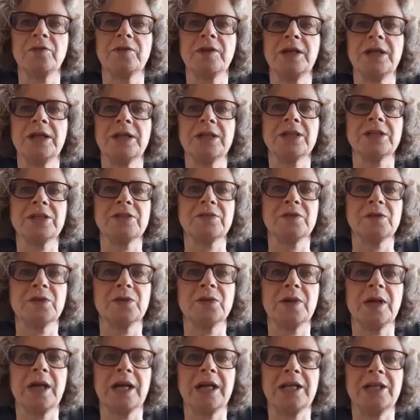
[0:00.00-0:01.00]
readers of
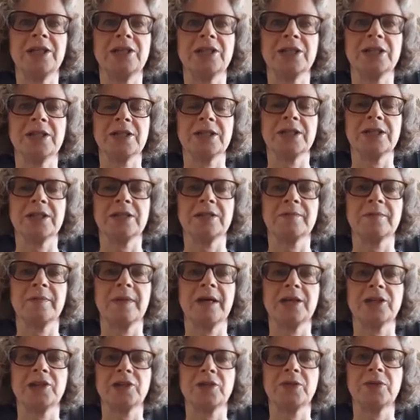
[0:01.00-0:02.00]
all ages into
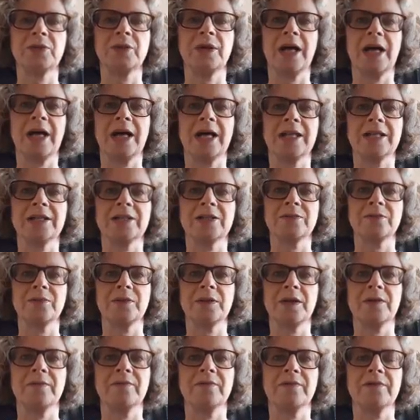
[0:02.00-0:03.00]
magical lands
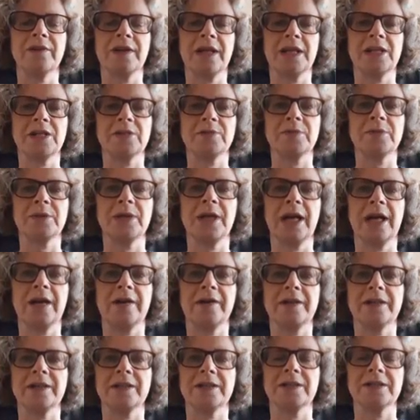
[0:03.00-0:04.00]
with unforgettable
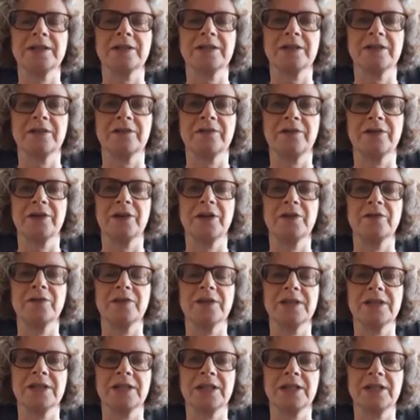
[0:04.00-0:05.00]
characters for over
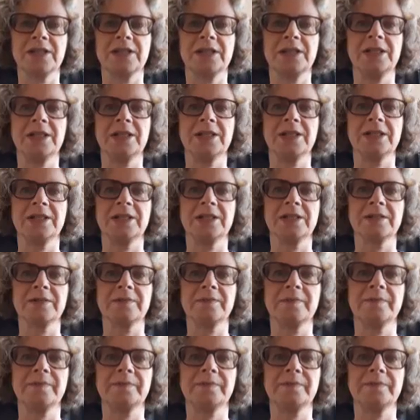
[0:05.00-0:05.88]
60 years.